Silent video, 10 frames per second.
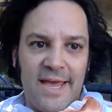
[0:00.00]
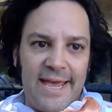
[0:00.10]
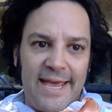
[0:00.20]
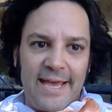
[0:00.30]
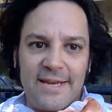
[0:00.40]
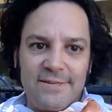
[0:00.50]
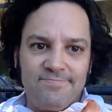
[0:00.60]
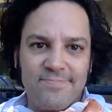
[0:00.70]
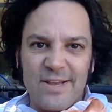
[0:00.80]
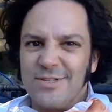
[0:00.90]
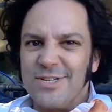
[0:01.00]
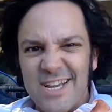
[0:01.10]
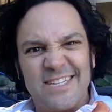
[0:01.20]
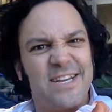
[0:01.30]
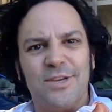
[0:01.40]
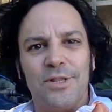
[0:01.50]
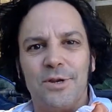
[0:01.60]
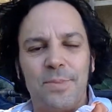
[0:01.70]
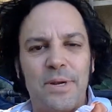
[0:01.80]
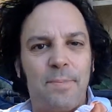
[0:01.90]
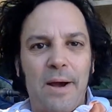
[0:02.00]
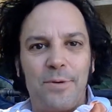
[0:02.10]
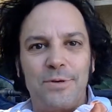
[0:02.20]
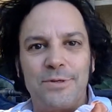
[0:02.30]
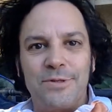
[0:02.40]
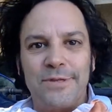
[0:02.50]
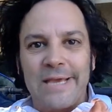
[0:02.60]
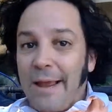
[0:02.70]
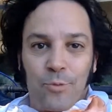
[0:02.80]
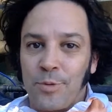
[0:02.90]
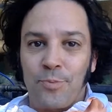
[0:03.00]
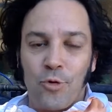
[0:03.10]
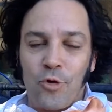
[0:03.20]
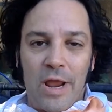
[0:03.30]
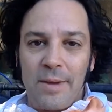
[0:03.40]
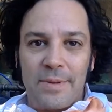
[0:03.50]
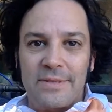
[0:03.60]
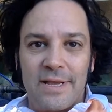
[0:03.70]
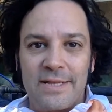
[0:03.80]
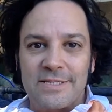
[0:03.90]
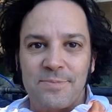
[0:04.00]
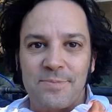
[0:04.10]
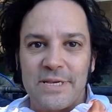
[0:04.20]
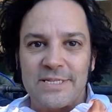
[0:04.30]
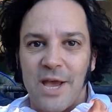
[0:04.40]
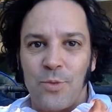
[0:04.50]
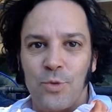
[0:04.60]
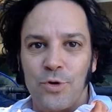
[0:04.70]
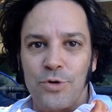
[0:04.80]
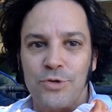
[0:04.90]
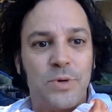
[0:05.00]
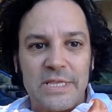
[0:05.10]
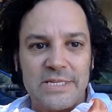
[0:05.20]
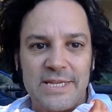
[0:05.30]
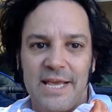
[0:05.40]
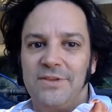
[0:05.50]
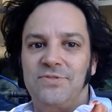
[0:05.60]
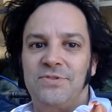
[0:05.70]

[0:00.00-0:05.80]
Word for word: And I'm just going to tell you a little bit about the At Work program and, and some things that we're doing these days.